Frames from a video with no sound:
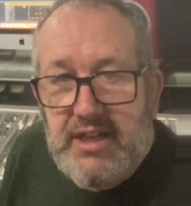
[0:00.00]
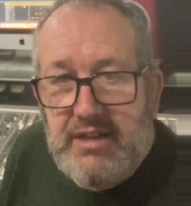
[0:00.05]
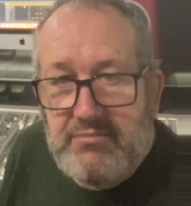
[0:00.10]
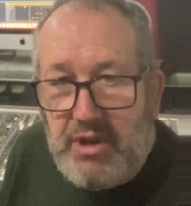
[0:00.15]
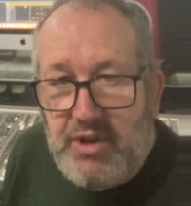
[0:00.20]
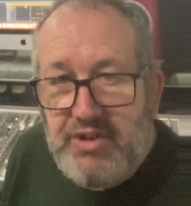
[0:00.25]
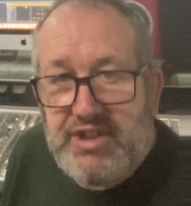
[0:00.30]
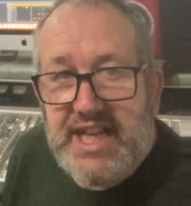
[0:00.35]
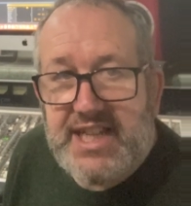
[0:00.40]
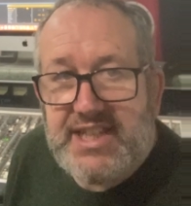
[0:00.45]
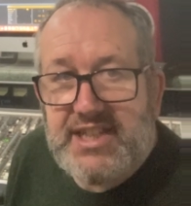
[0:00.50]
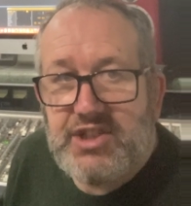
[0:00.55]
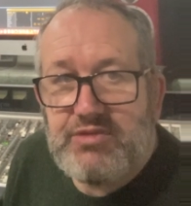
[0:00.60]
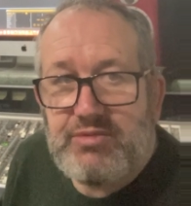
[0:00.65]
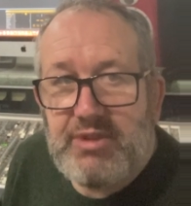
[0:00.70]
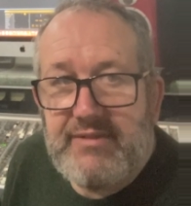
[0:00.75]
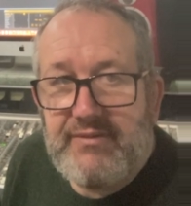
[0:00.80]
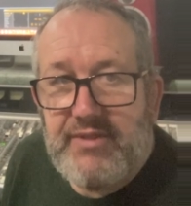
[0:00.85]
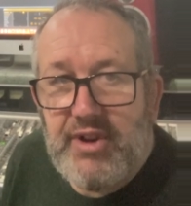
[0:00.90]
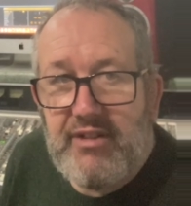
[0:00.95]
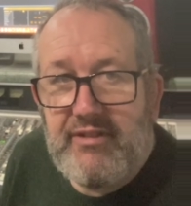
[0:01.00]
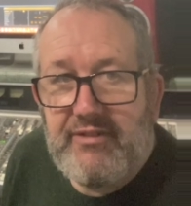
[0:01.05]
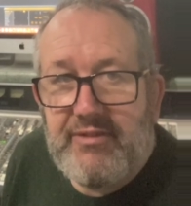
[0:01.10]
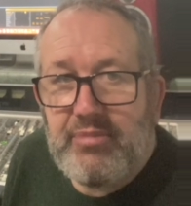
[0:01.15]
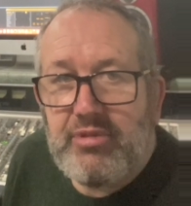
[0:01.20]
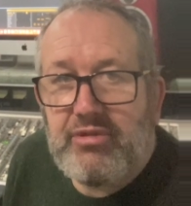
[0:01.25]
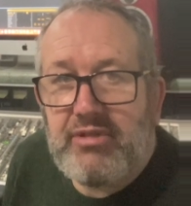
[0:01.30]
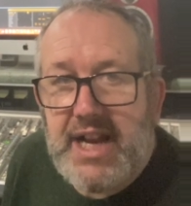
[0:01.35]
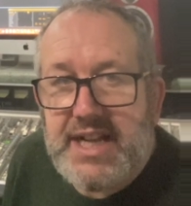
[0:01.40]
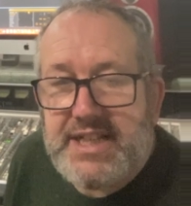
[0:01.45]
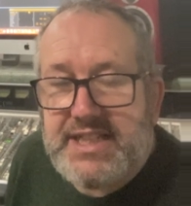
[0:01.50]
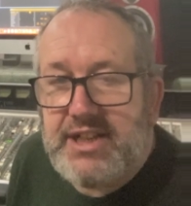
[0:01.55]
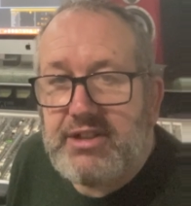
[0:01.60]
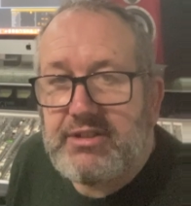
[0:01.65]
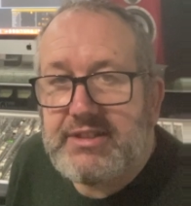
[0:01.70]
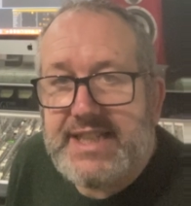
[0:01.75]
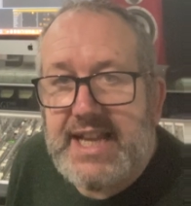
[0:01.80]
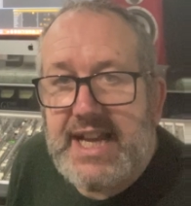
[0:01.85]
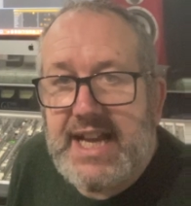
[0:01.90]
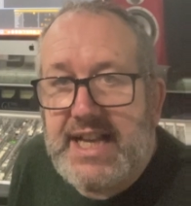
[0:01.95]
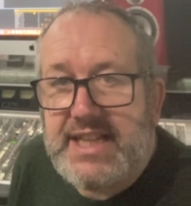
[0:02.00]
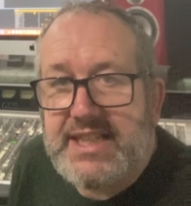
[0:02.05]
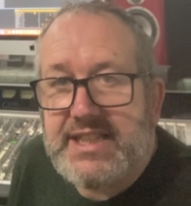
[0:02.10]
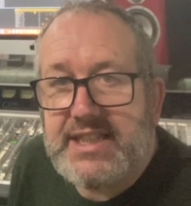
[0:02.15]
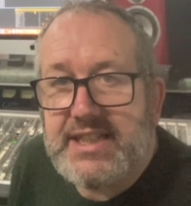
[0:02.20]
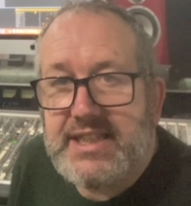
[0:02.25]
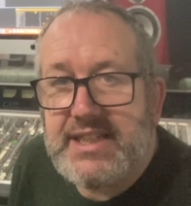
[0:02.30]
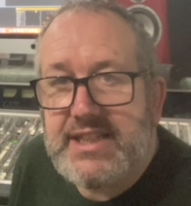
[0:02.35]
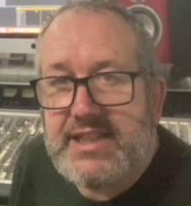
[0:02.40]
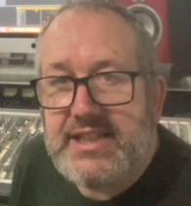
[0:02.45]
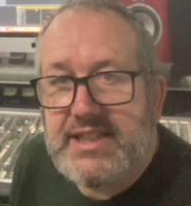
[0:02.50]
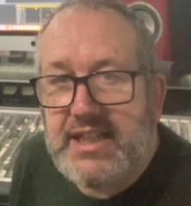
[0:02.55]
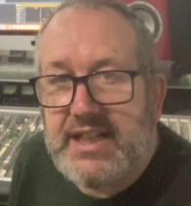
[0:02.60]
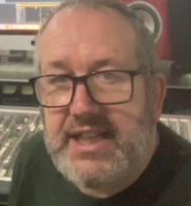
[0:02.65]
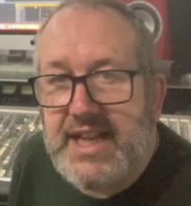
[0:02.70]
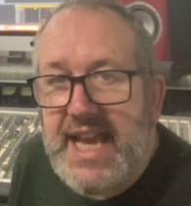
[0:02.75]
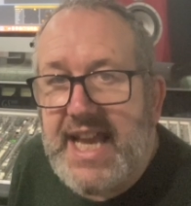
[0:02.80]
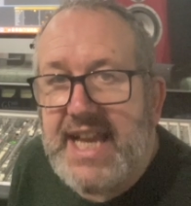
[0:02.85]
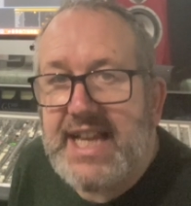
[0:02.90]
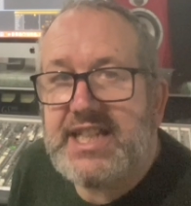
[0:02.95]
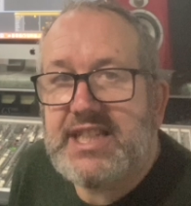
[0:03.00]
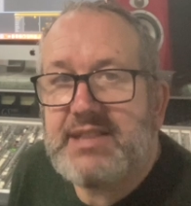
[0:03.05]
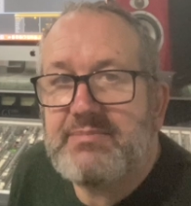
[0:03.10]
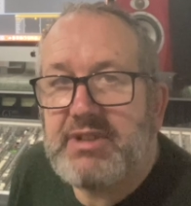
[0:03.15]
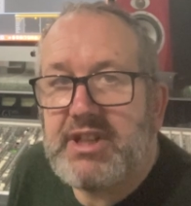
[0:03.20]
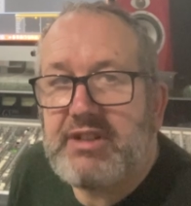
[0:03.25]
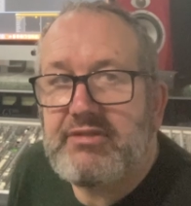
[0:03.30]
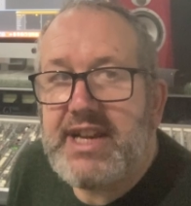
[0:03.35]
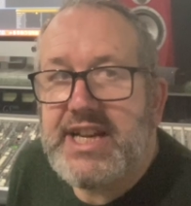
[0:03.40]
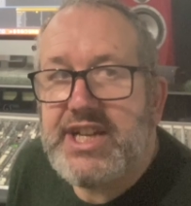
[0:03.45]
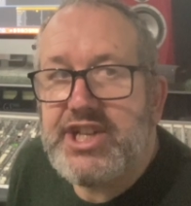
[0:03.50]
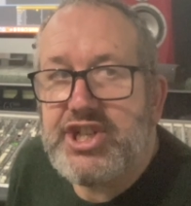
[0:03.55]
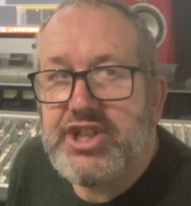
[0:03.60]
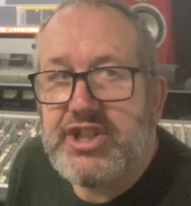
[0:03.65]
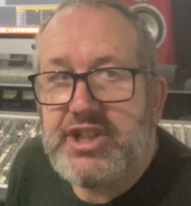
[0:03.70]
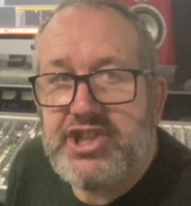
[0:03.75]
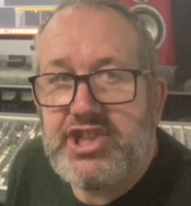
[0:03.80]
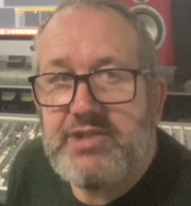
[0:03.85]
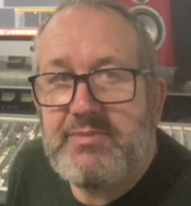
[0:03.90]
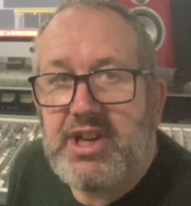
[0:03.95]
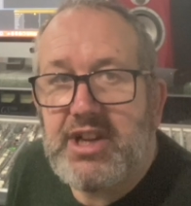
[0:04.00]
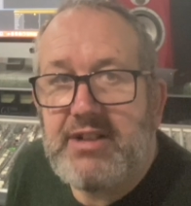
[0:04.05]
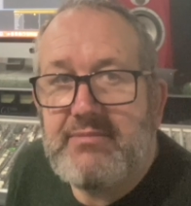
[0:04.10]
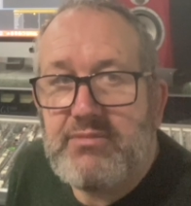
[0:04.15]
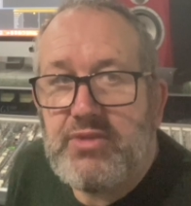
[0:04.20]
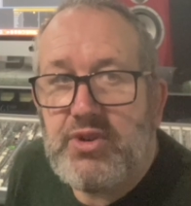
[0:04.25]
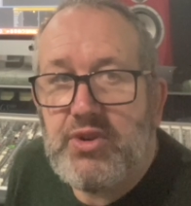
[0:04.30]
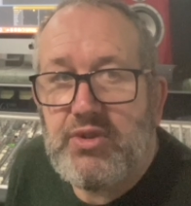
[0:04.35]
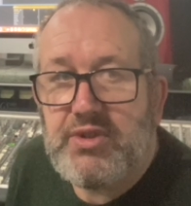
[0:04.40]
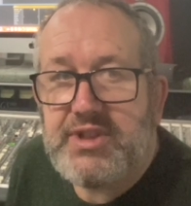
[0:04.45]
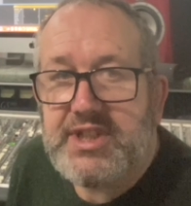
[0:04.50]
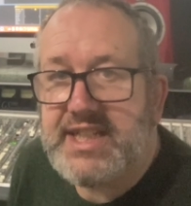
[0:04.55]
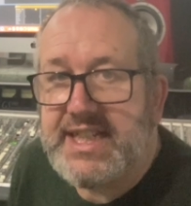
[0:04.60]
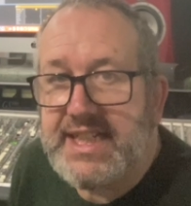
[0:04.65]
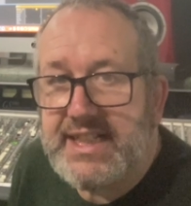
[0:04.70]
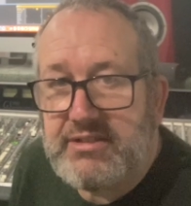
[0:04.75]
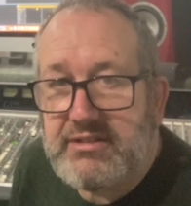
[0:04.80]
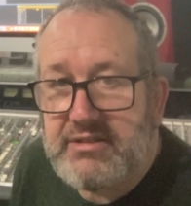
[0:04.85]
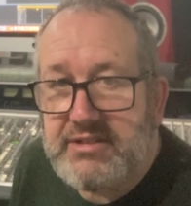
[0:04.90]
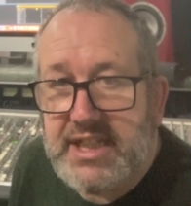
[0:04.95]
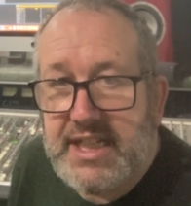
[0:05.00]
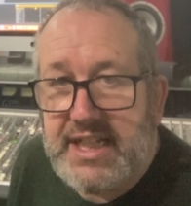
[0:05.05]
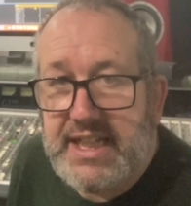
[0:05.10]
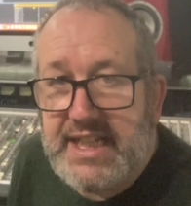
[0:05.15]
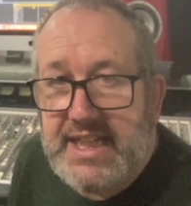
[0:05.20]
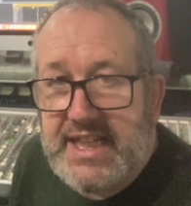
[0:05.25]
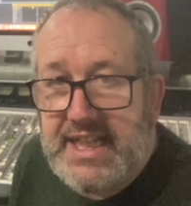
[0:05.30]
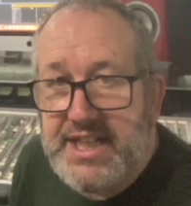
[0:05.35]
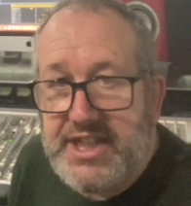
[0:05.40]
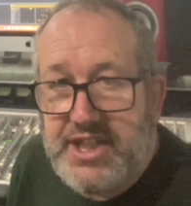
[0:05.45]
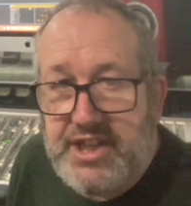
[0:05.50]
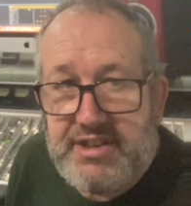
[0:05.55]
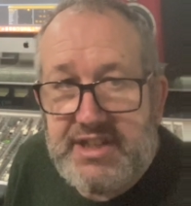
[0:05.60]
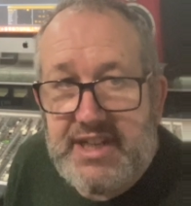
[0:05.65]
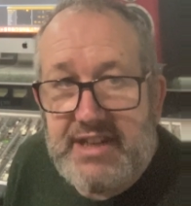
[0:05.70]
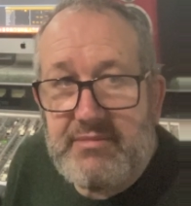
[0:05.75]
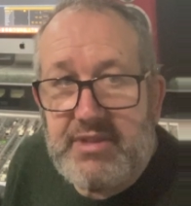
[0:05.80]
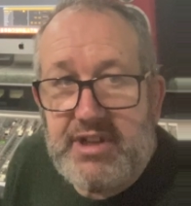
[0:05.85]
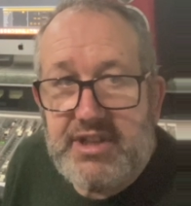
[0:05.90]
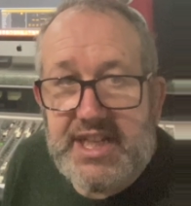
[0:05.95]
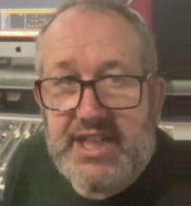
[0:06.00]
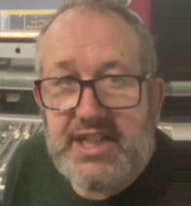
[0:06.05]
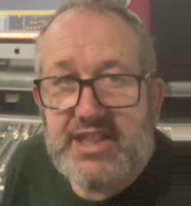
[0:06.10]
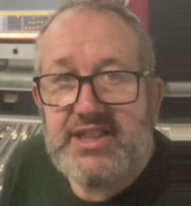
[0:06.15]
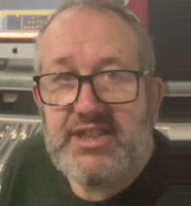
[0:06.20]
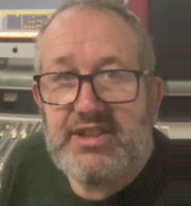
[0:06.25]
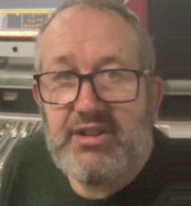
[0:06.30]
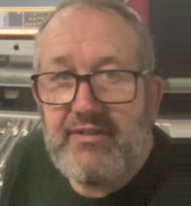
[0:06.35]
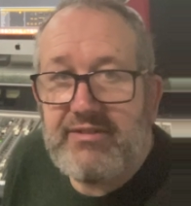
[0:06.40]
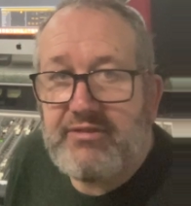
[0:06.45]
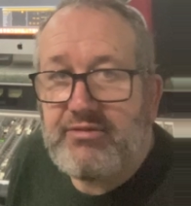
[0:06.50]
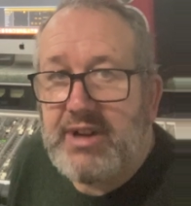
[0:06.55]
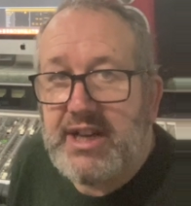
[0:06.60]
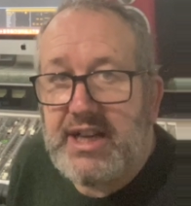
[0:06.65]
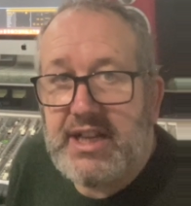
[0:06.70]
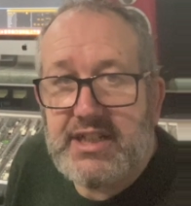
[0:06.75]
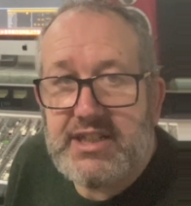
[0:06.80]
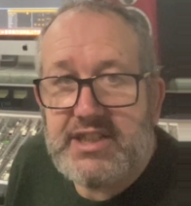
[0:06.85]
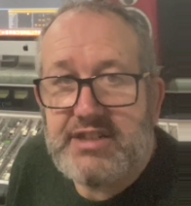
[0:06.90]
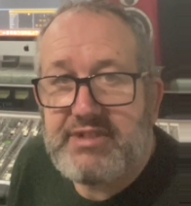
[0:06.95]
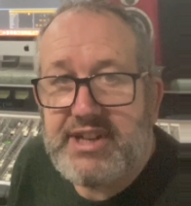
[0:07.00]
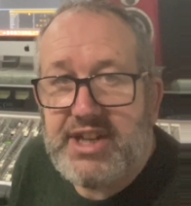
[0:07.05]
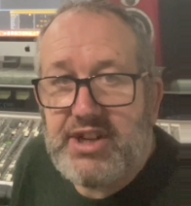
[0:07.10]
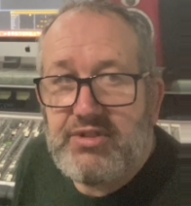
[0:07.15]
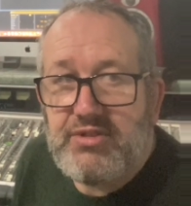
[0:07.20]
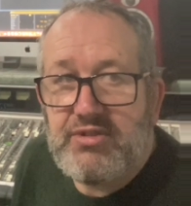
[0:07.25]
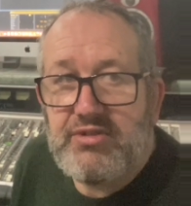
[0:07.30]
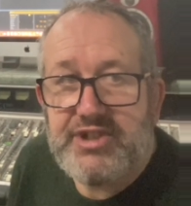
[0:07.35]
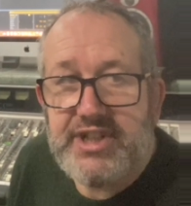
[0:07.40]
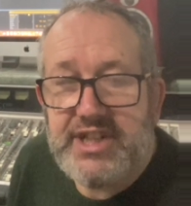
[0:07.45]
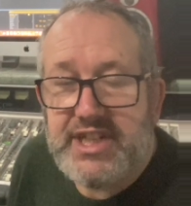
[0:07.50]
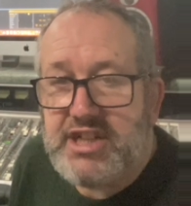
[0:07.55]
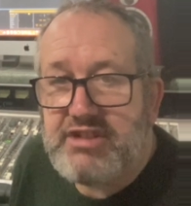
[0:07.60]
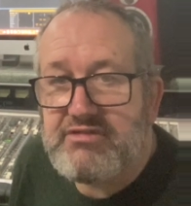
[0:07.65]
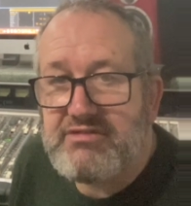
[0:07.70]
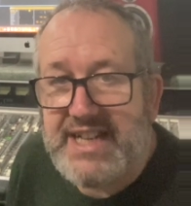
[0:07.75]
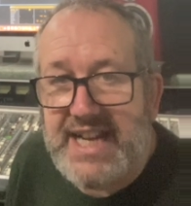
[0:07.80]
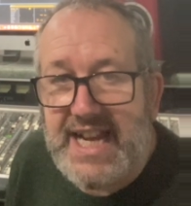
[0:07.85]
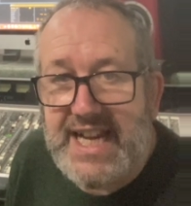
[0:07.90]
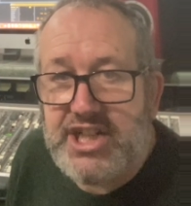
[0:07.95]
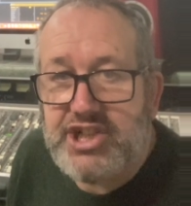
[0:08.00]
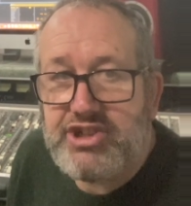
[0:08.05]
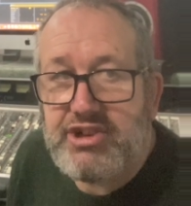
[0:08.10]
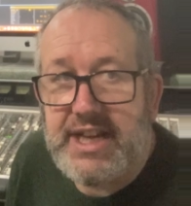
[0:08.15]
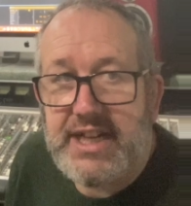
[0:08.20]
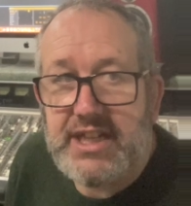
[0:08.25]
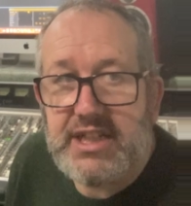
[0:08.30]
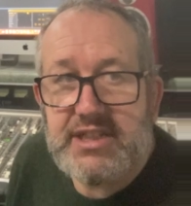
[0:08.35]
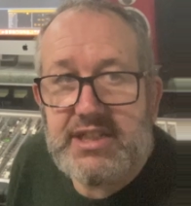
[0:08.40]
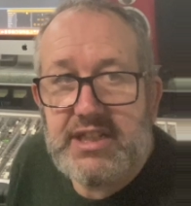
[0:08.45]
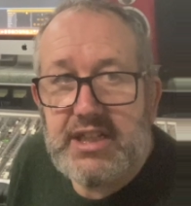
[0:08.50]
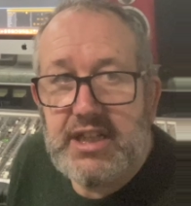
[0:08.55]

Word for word: Most lessons will involve practical tasks and exploration as you become more skilled in using music software to record and create tracks.